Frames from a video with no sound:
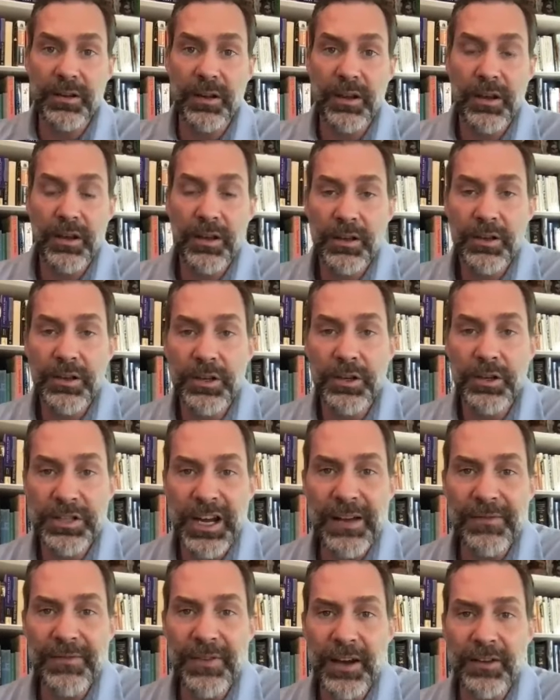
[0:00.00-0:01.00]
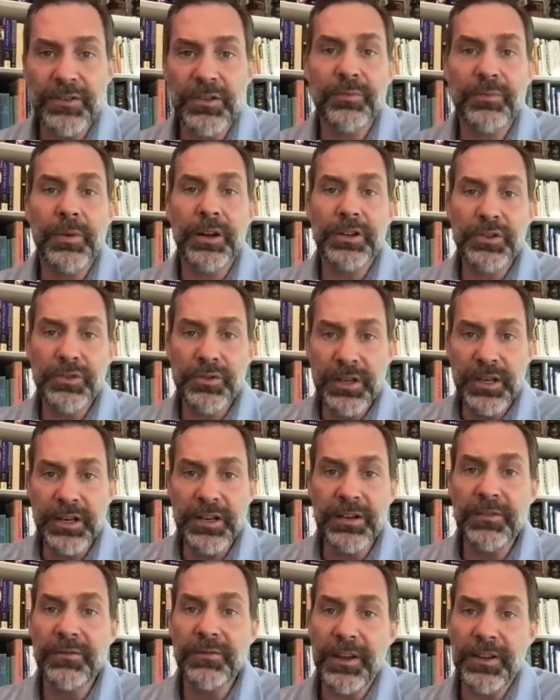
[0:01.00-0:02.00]
you know time value of money you get an
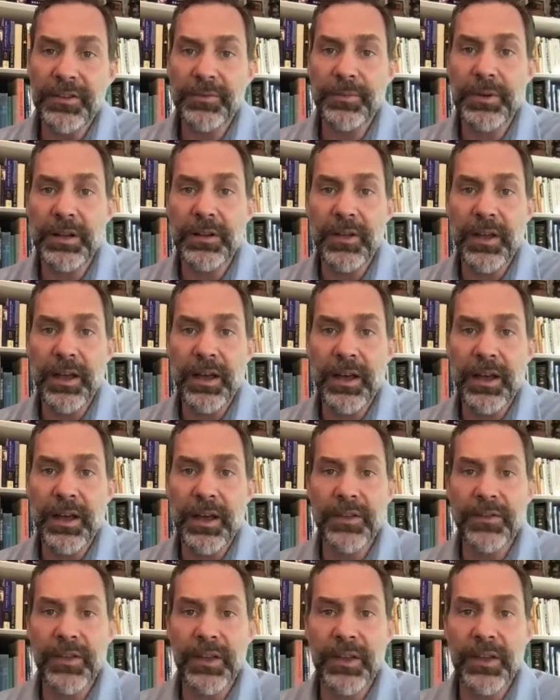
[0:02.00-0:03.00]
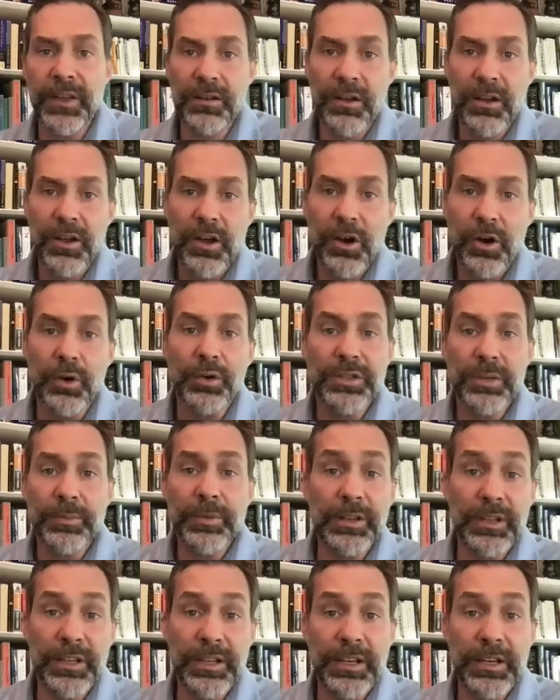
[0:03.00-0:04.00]
investment in that and then
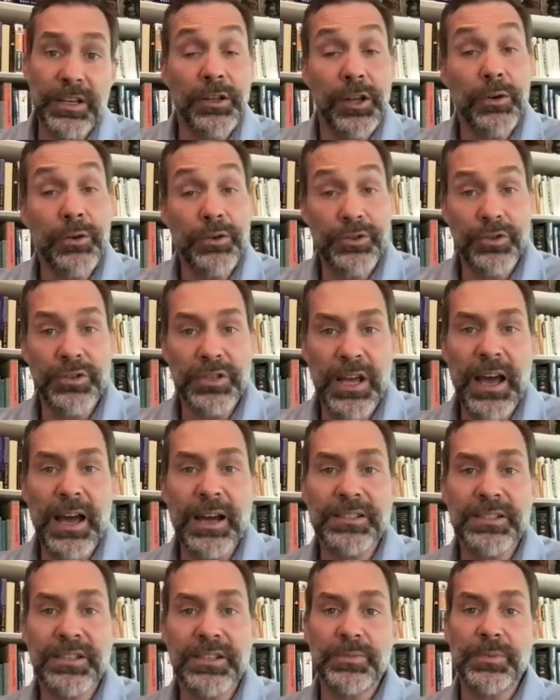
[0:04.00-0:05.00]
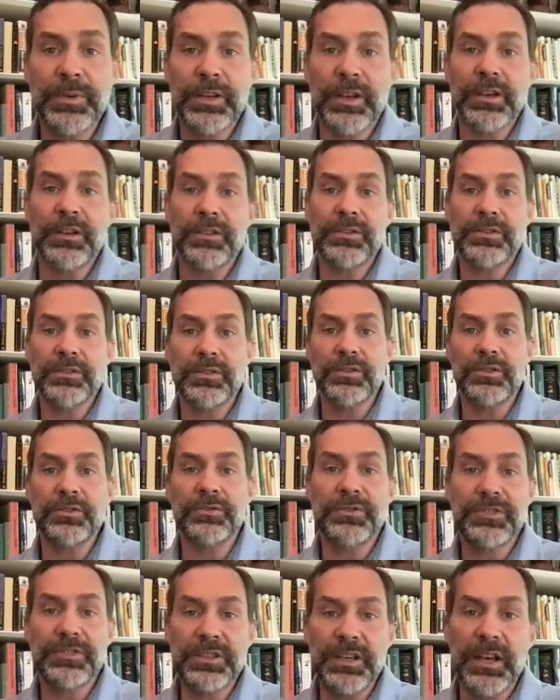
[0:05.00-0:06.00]
ultimately it lowers your taxes because
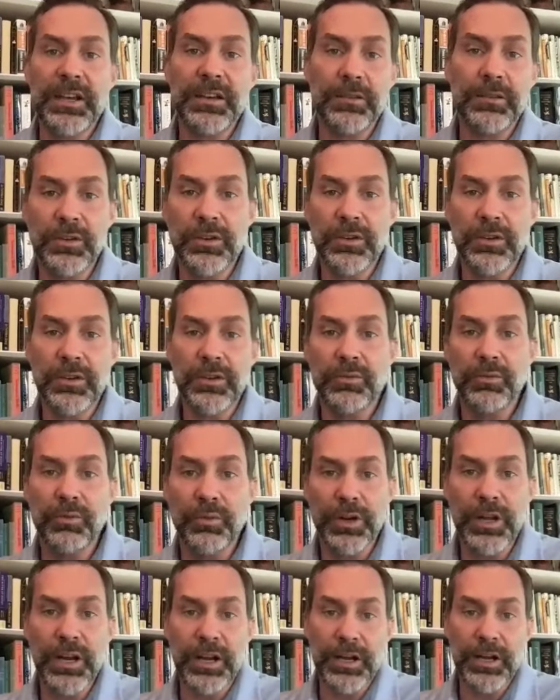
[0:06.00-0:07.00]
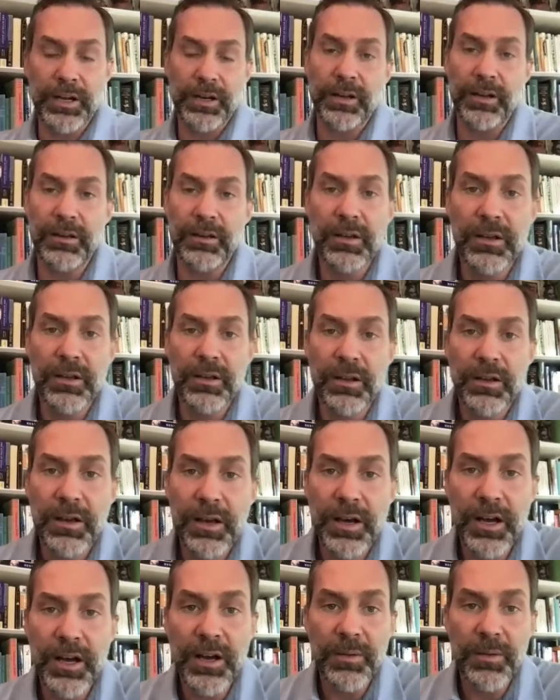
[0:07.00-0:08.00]
you've said look we're not going to
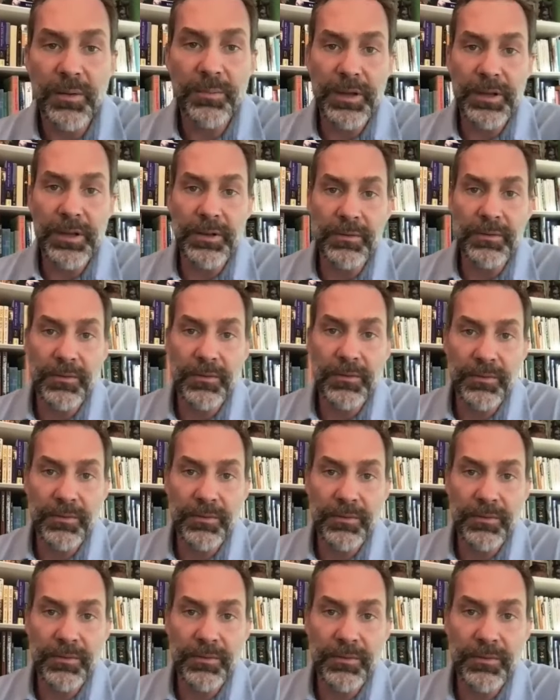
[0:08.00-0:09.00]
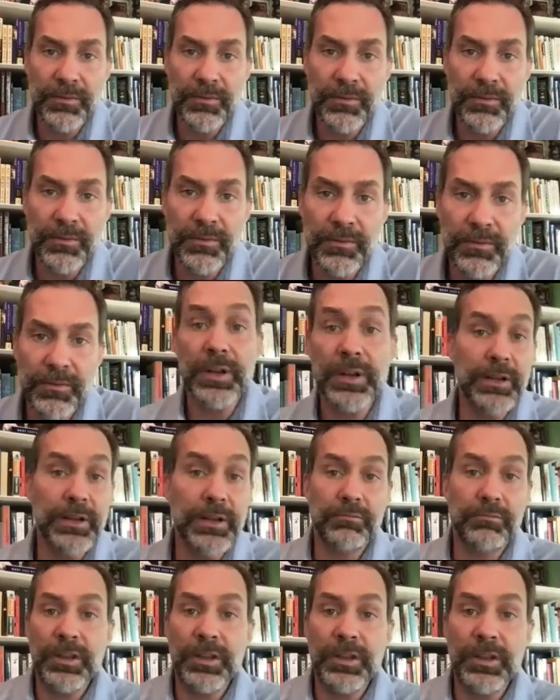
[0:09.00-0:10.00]
uh, be developing the property
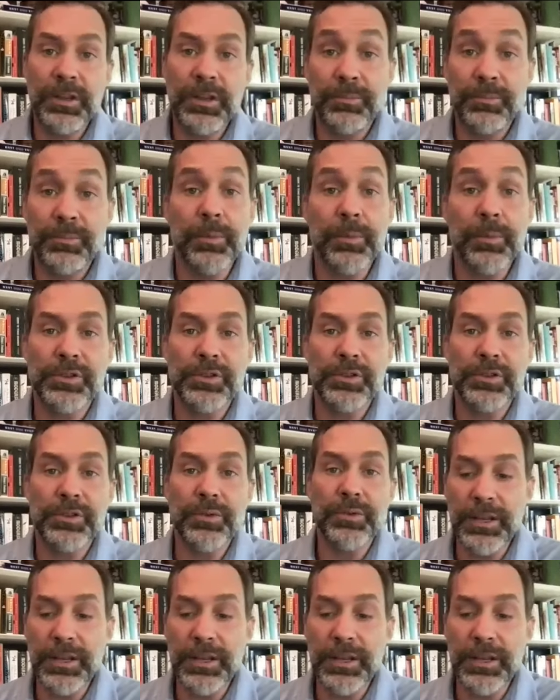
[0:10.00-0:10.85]
in perpetuity